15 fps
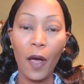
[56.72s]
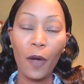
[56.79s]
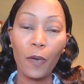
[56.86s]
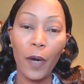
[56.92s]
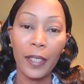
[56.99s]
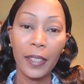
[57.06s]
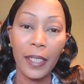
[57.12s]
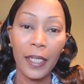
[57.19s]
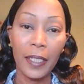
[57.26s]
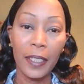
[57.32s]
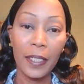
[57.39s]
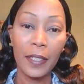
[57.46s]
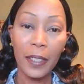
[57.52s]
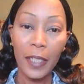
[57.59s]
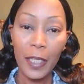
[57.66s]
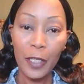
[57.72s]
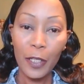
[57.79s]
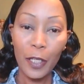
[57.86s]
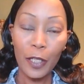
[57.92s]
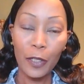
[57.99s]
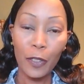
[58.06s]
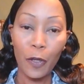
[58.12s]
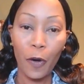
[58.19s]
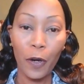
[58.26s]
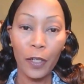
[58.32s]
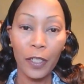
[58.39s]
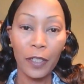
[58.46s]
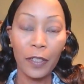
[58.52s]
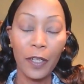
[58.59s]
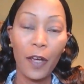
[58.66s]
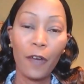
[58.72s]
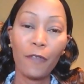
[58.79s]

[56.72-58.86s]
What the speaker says: All right, ladies, let's get started.